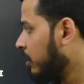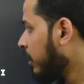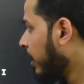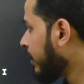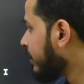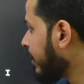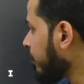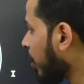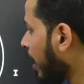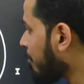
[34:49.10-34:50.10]
And then what
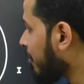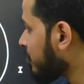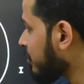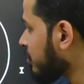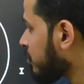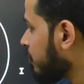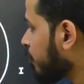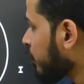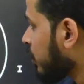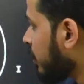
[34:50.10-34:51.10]
happens is,
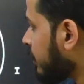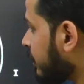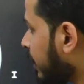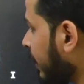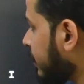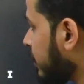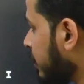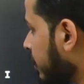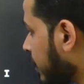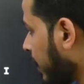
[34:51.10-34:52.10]
that
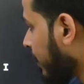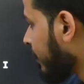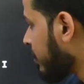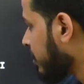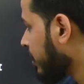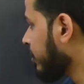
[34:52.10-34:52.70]
travels here.